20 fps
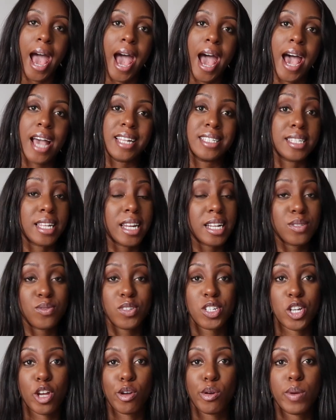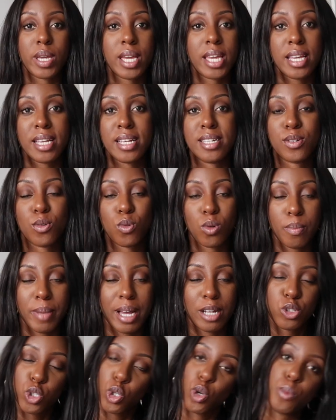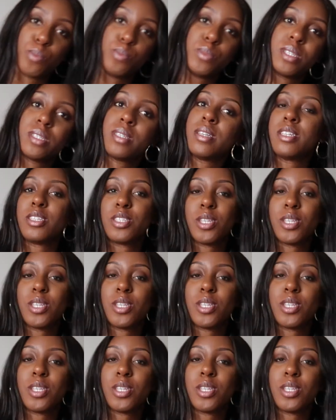and today's video is all about jobs.